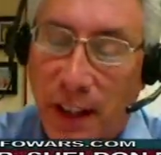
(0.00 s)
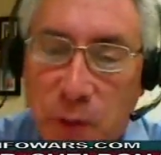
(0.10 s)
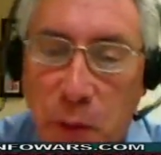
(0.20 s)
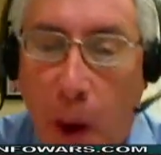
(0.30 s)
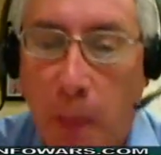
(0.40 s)

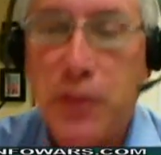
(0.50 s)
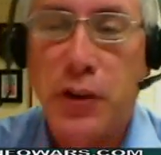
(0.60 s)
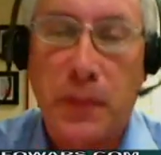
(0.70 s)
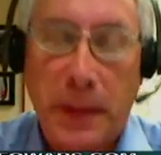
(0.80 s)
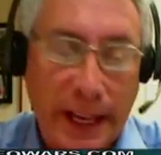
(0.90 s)
we probably
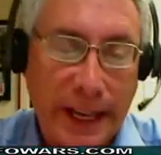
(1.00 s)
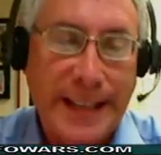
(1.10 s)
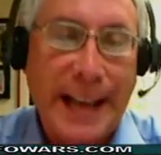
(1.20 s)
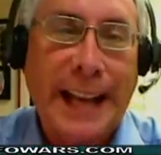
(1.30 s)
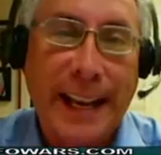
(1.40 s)
should have begun a
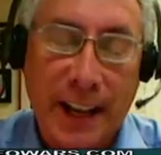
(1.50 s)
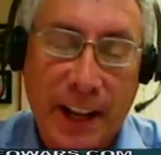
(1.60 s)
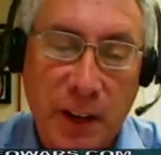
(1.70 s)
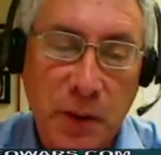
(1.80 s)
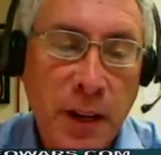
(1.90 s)
decade
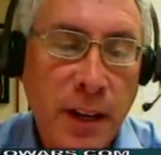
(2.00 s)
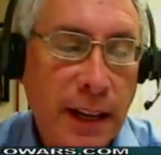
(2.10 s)
ago.